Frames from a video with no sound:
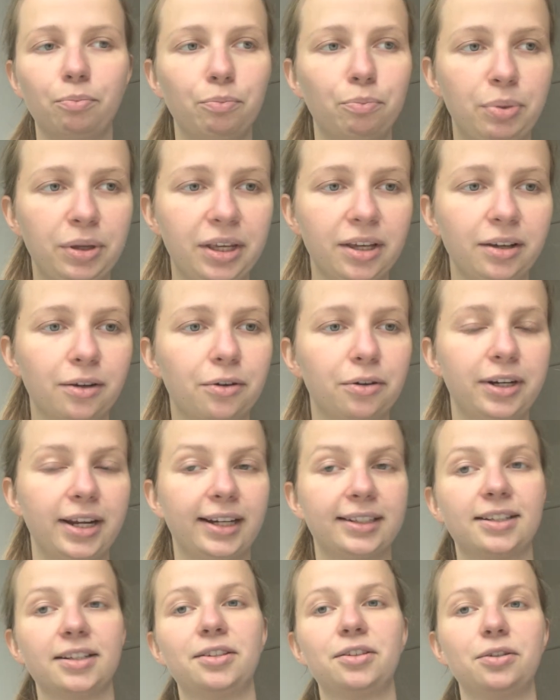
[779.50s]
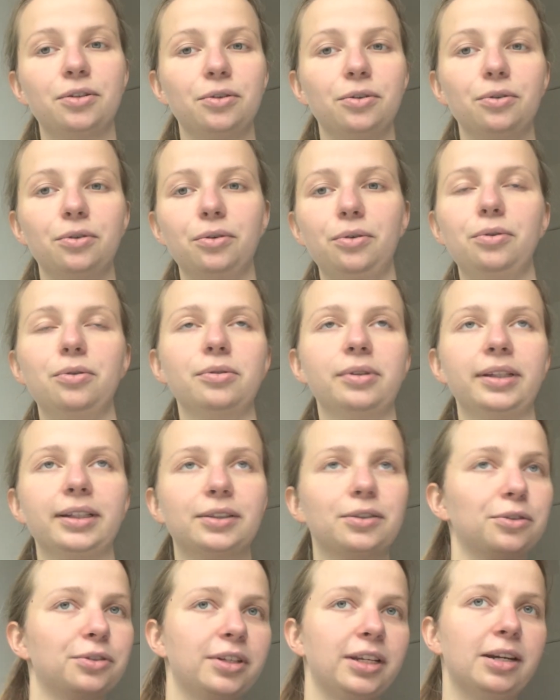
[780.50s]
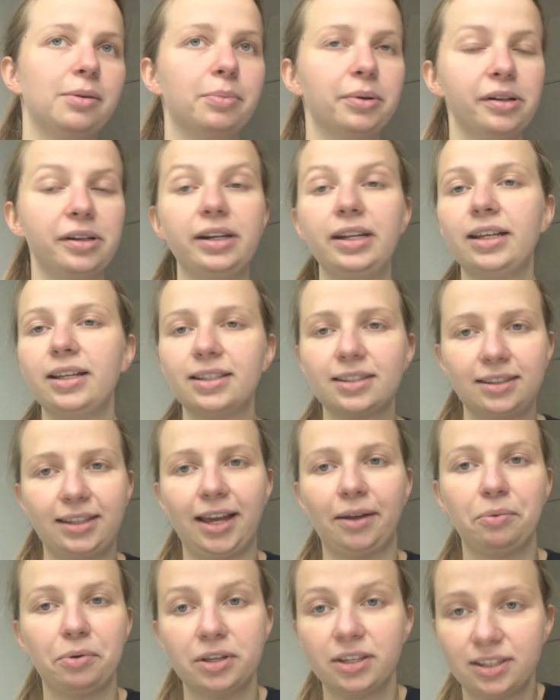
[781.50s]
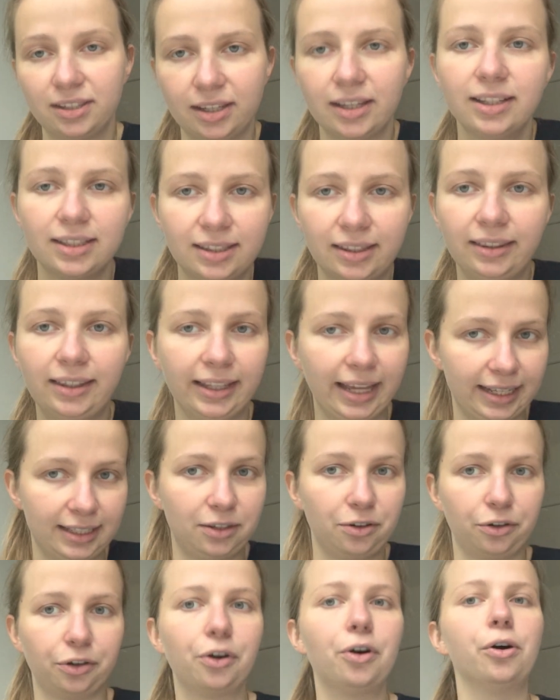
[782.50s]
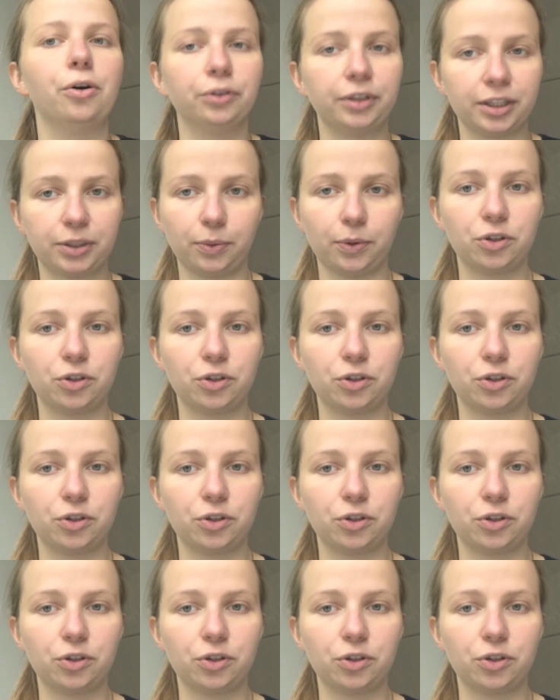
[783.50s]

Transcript: being connected to like sustainability is that is it, that's your goal, that's